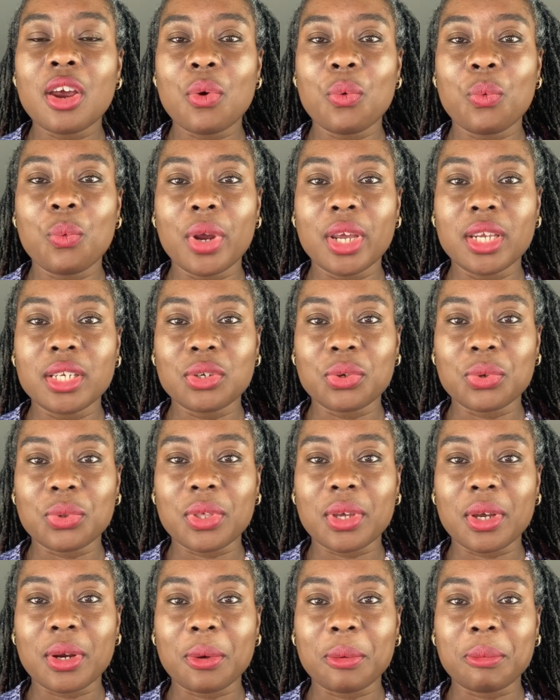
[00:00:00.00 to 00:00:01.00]

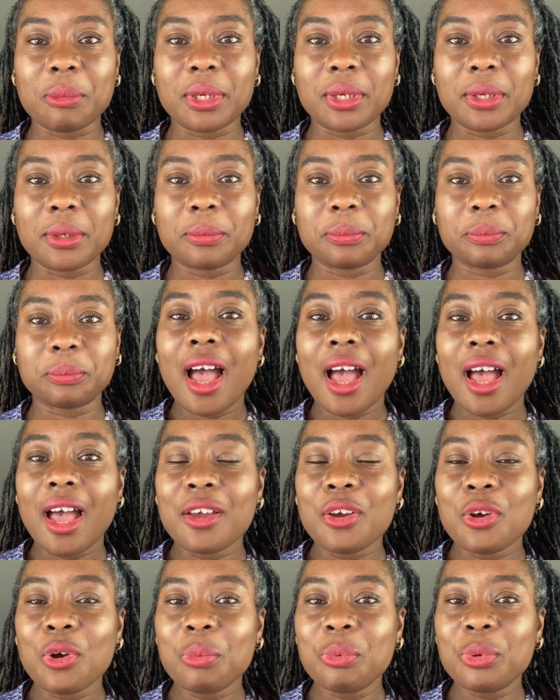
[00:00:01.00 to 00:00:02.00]
Radiotherapy. I
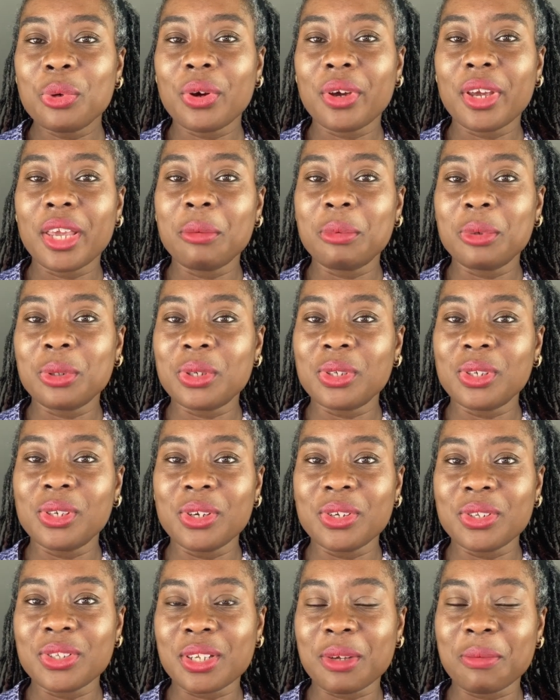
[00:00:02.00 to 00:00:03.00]
hope you are able to
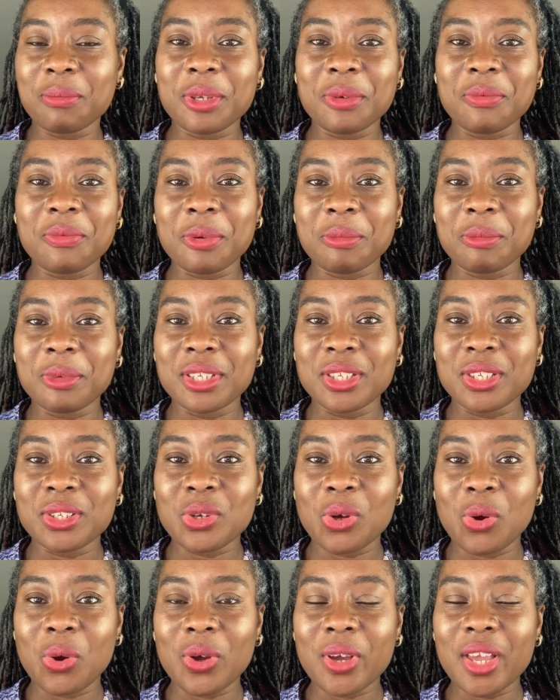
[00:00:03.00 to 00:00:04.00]
learn something from this
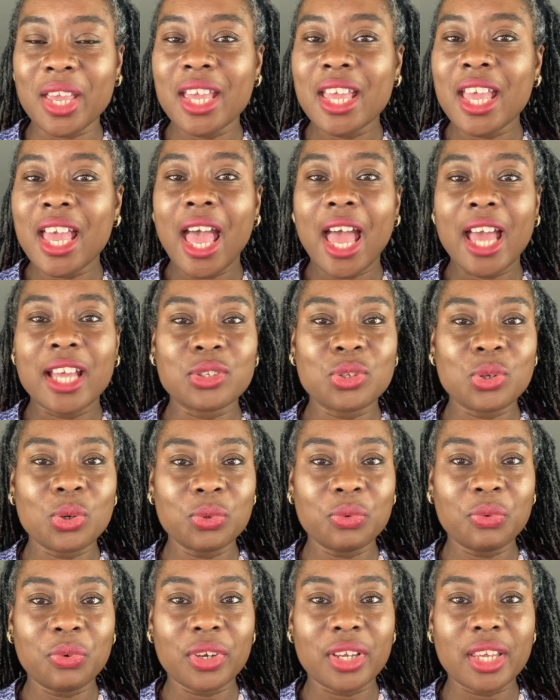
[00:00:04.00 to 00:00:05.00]
talk and don't
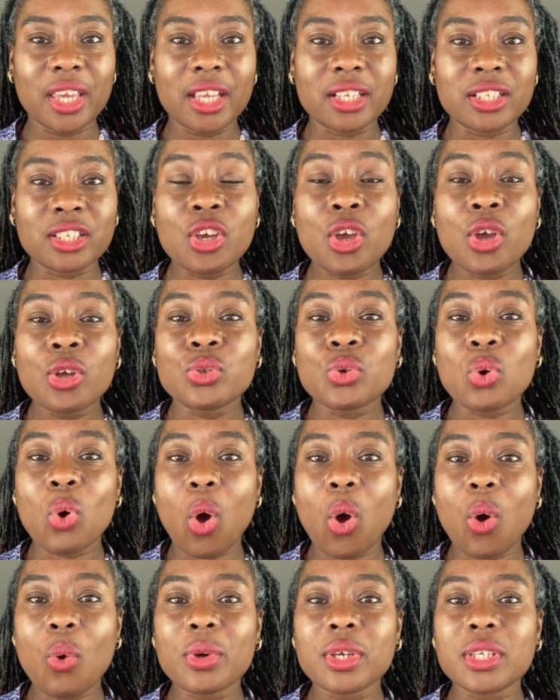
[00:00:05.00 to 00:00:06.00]
forget to
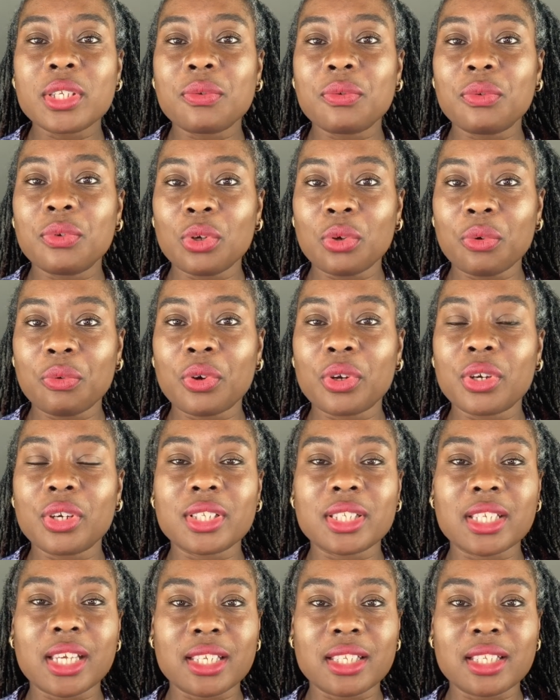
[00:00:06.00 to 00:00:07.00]
always feel for your
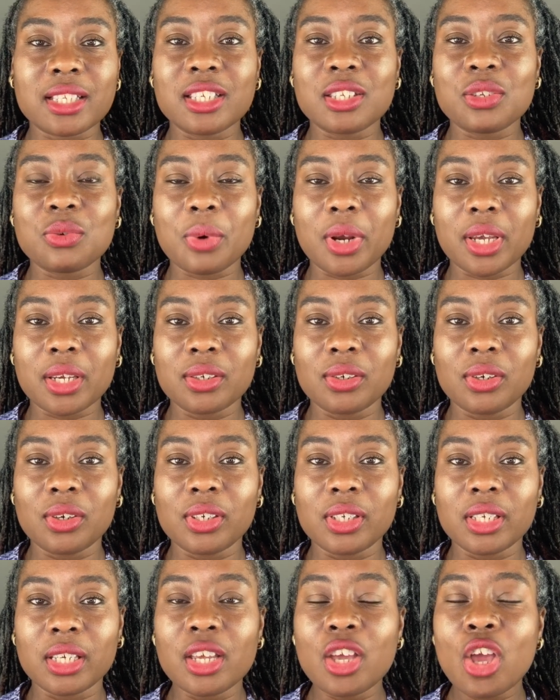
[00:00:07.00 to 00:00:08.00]
testes
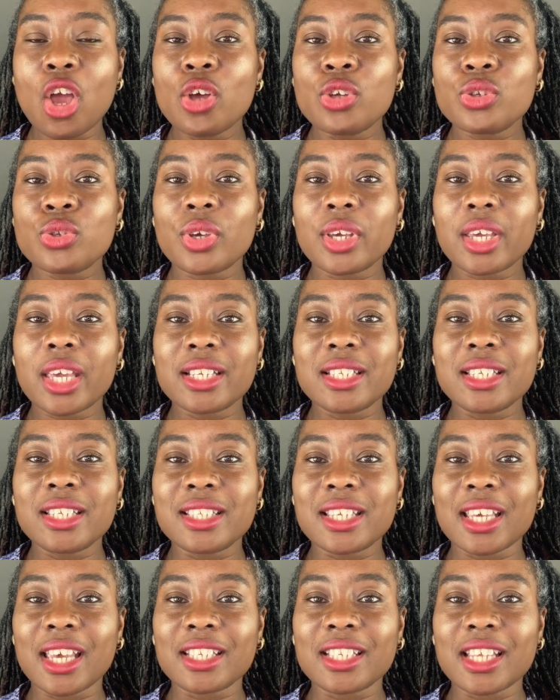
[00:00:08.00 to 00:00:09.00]
regularly so you can
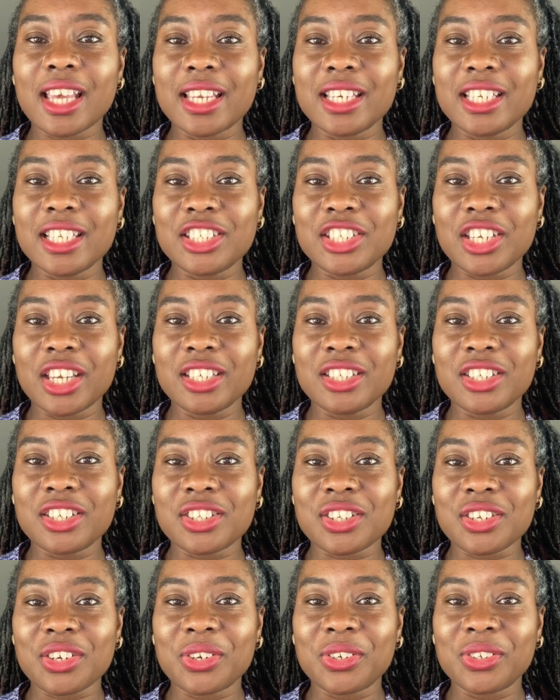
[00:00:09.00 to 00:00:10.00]
detect any
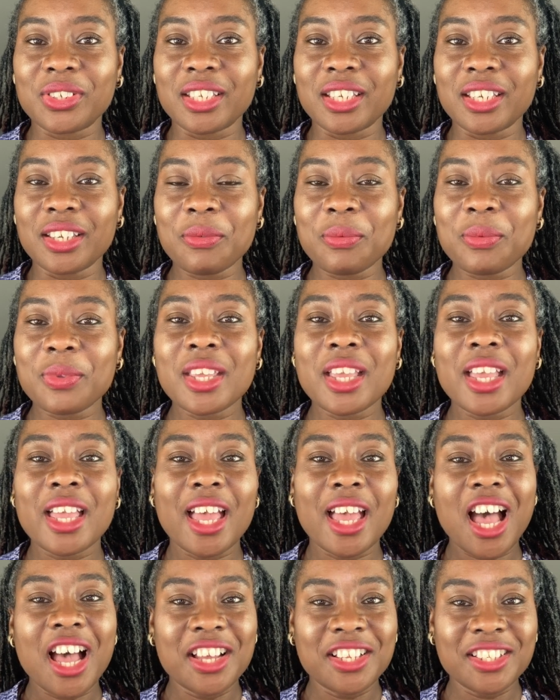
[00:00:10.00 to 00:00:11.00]
changes early.
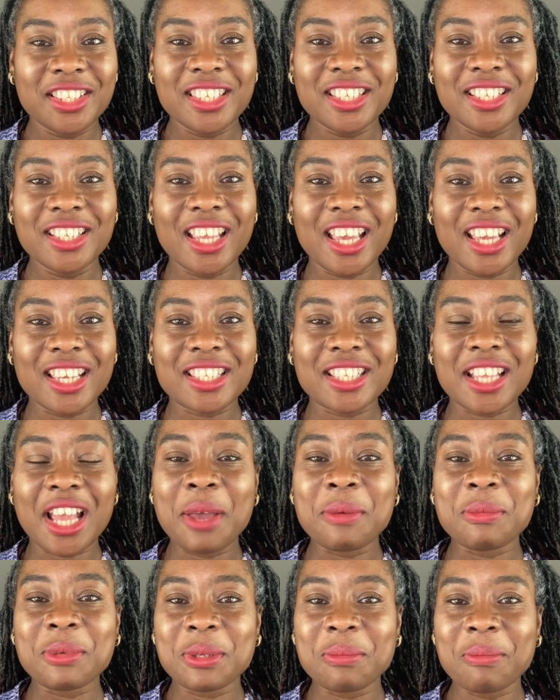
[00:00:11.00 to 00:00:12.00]
Until next
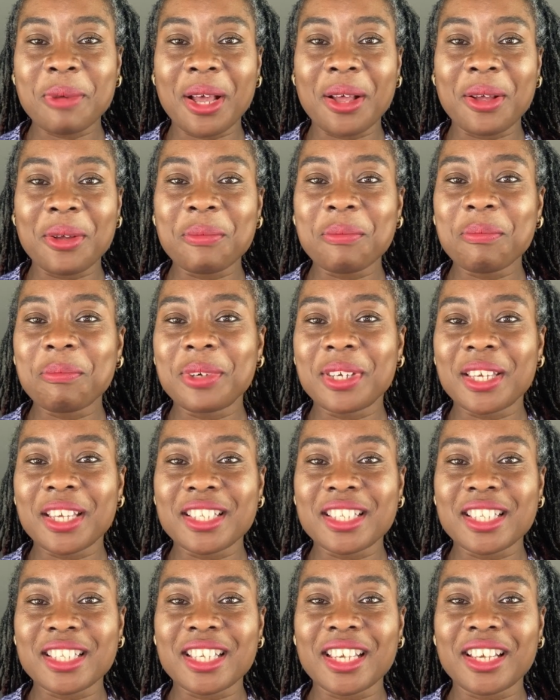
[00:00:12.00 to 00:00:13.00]
time, smile
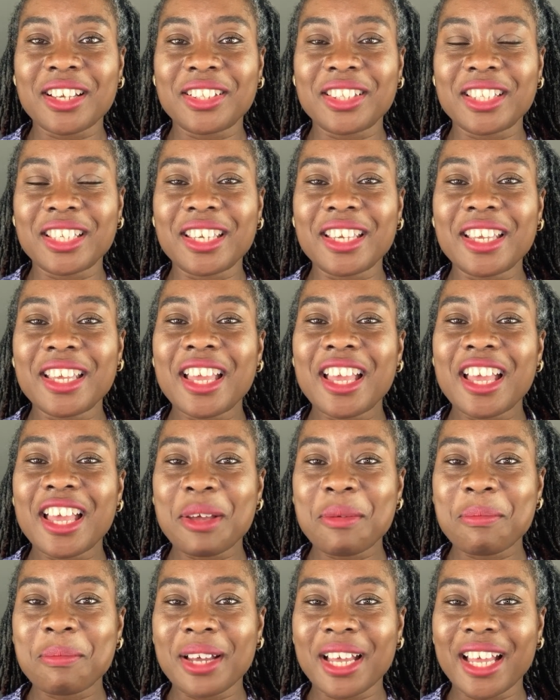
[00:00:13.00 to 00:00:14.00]
because it's healthy.
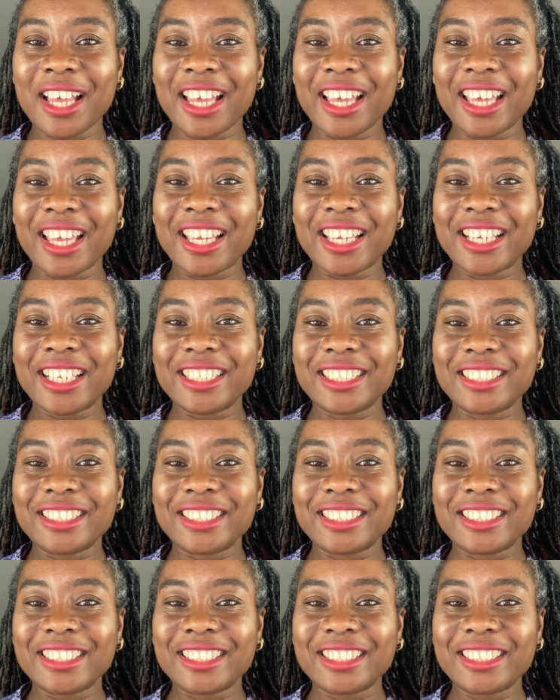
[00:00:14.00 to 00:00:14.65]
Bye.